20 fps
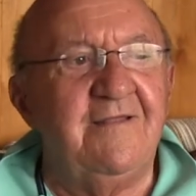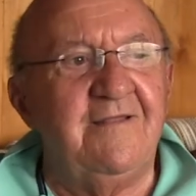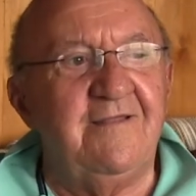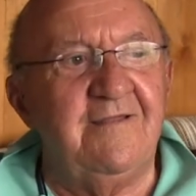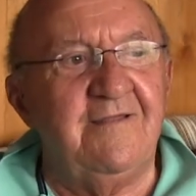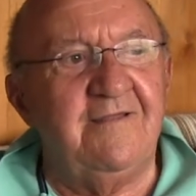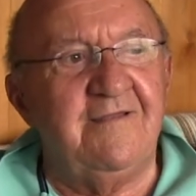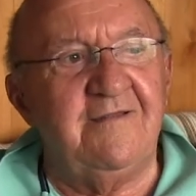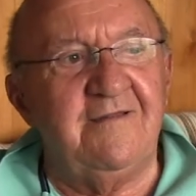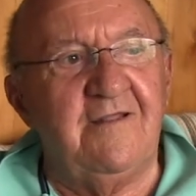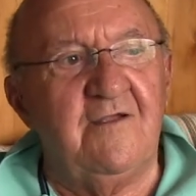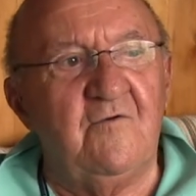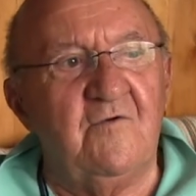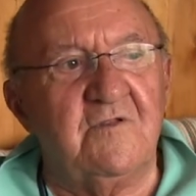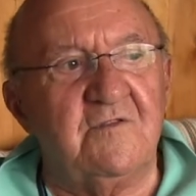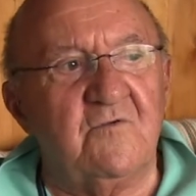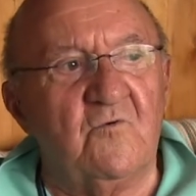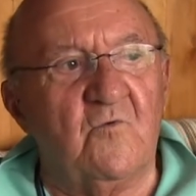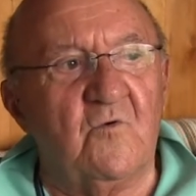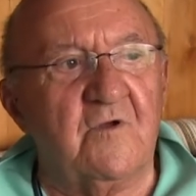And I
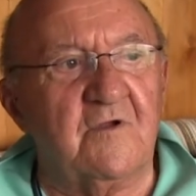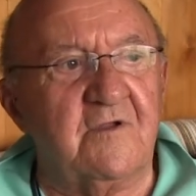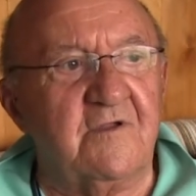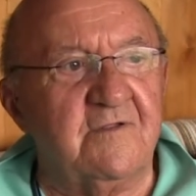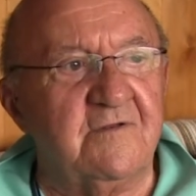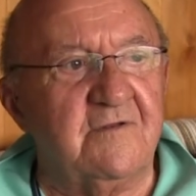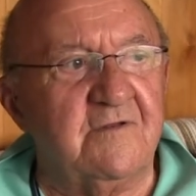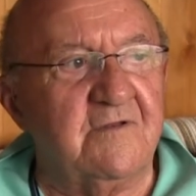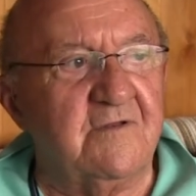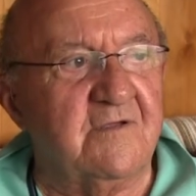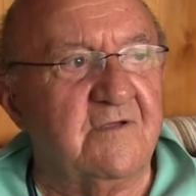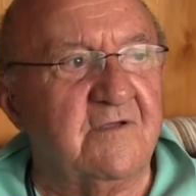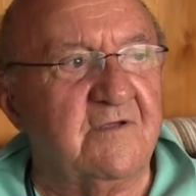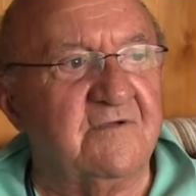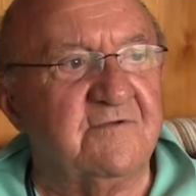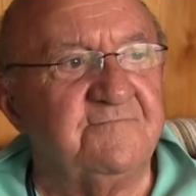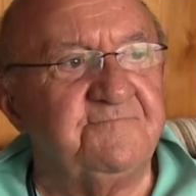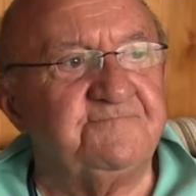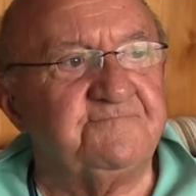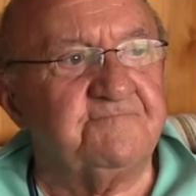went to work in, uh,
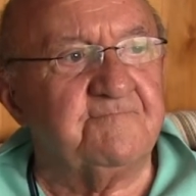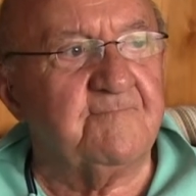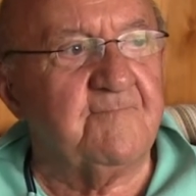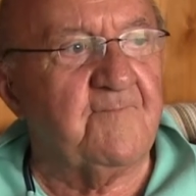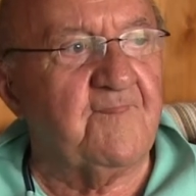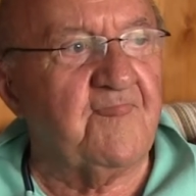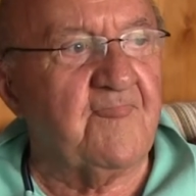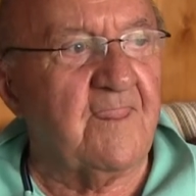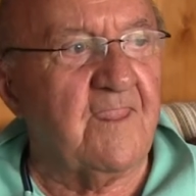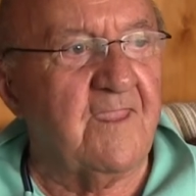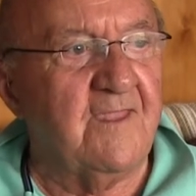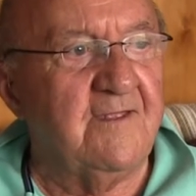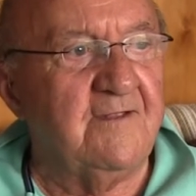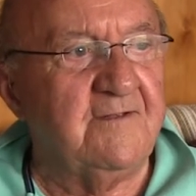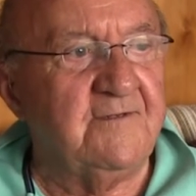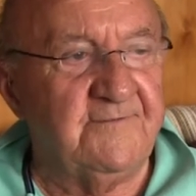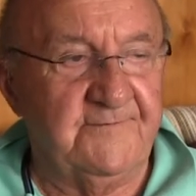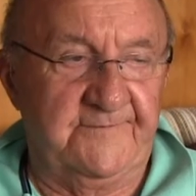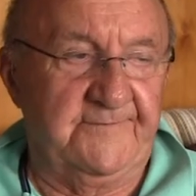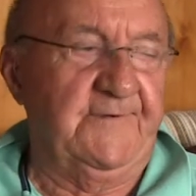
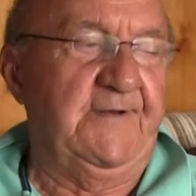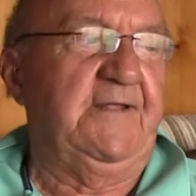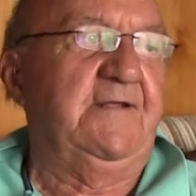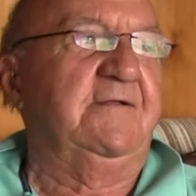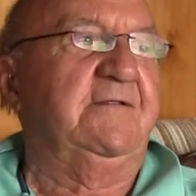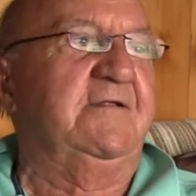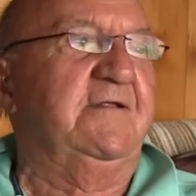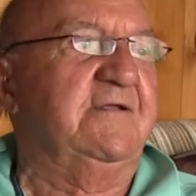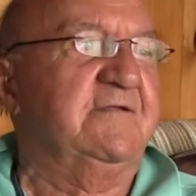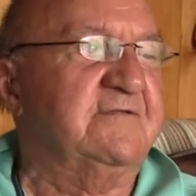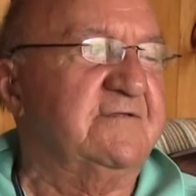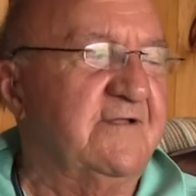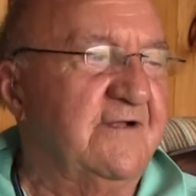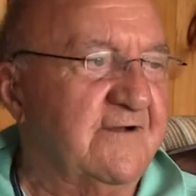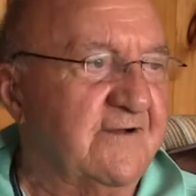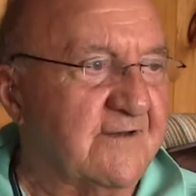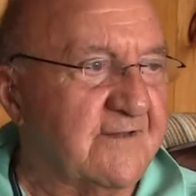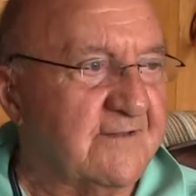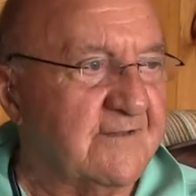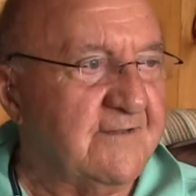how did I
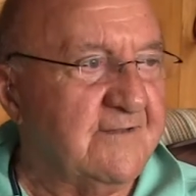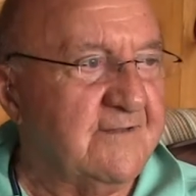start?